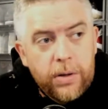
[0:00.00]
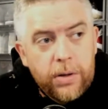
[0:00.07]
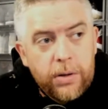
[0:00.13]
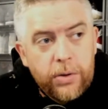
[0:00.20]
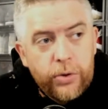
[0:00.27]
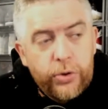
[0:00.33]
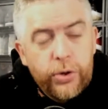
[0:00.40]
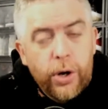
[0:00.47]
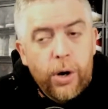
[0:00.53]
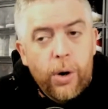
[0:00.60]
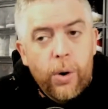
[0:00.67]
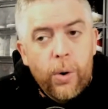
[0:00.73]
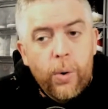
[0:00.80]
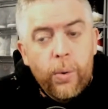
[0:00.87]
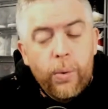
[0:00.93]

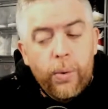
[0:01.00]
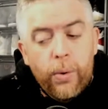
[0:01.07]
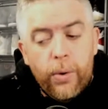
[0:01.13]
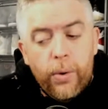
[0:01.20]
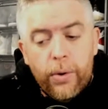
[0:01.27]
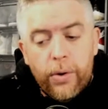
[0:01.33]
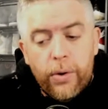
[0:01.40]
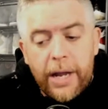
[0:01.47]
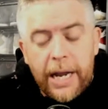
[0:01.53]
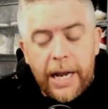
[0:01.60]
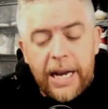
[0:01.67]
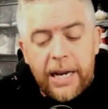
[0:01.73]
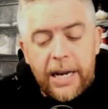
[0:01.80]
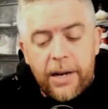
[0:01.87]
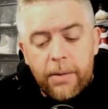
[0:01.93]
So
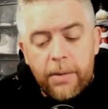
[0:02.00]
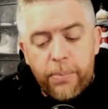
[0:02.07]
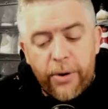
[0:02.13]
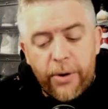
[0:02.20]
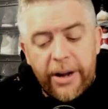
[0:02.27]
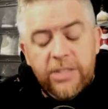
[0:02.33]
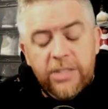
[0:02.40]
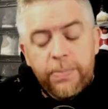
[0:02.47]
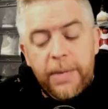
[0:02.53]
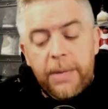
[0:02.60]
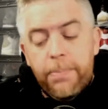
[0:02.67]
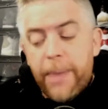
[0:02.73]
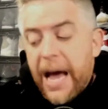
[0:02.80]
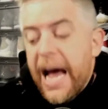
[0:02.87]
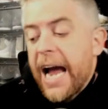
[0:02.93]
it brings me
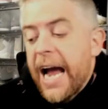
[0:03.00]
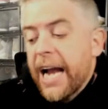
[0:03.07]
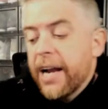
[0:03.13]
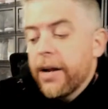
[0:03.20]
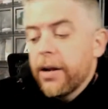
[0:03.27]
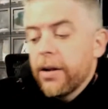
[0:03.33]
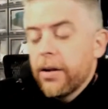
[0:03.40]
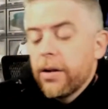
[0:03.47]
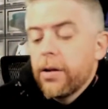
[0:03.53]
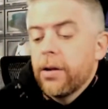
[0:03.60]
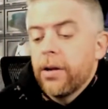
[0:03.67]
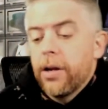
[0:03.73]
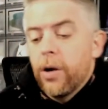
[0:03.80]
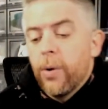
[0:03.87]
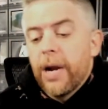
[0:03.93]
back,
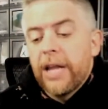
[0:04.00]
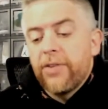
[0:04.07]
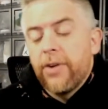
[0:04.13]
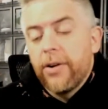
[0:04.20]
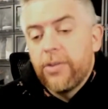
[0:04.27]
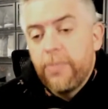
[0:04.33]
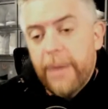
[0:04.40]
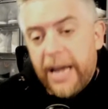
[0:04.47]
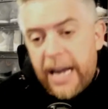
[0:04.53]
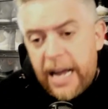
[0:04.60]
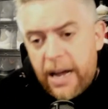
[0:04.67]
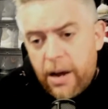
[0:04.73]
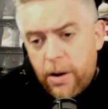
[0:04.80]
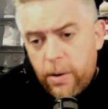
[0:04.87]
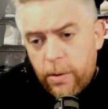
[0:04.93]
when I talked about
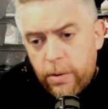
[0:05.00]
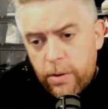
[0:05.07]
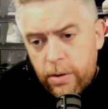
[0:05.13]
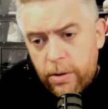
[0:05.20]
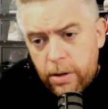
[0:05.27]
how